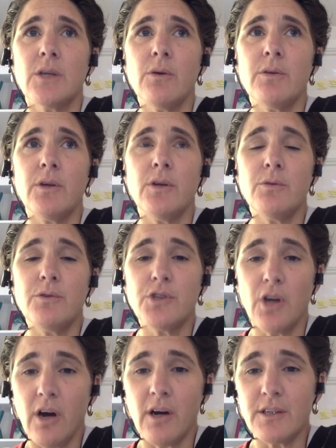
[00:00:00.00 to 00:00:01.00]
so that you
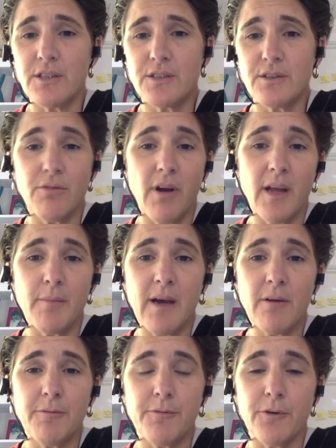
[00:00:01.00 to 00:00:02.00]
charge the right
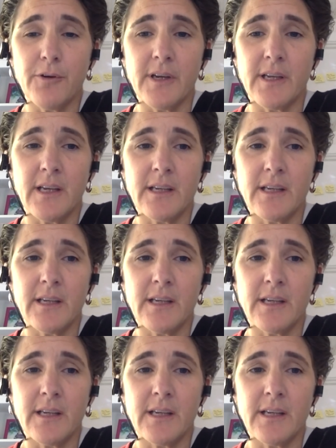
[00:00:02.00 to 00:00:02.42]
amount for it,